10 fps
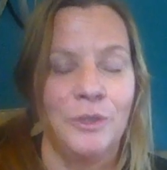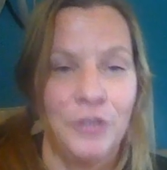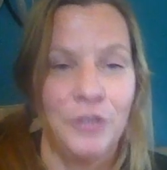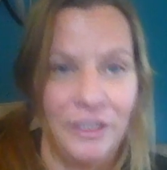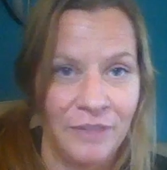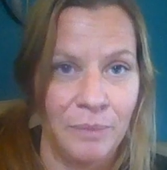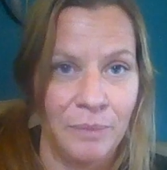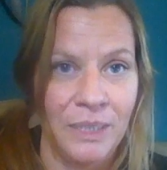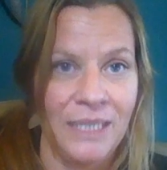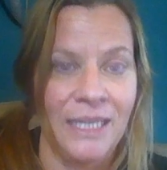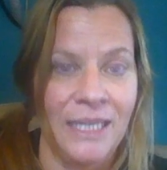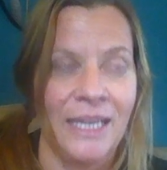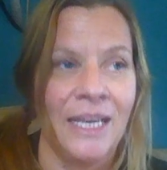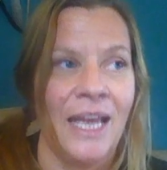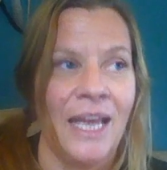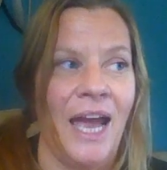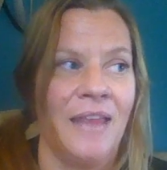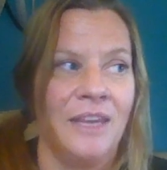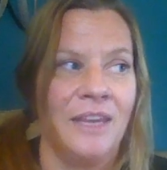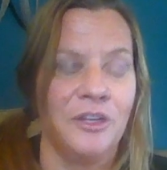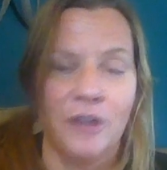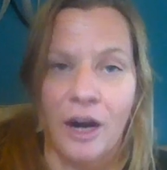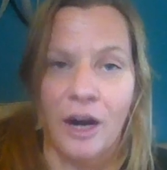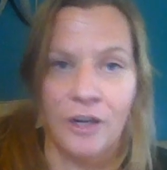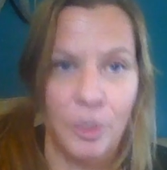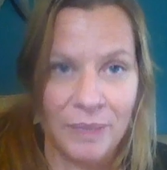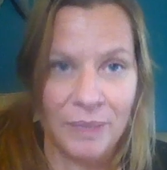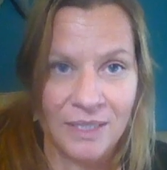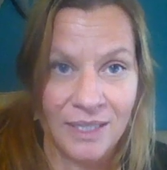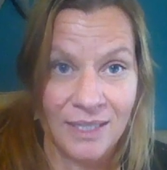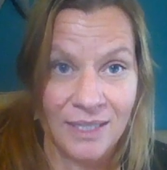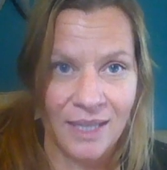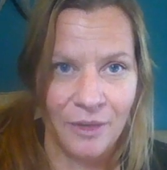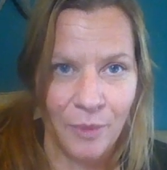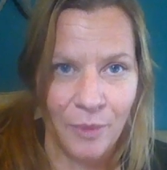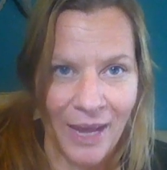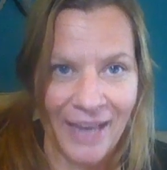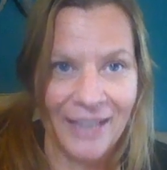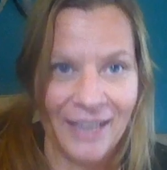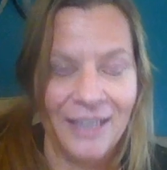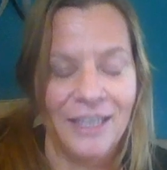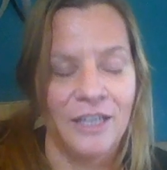you shift completely, and then your heart opens to this other way,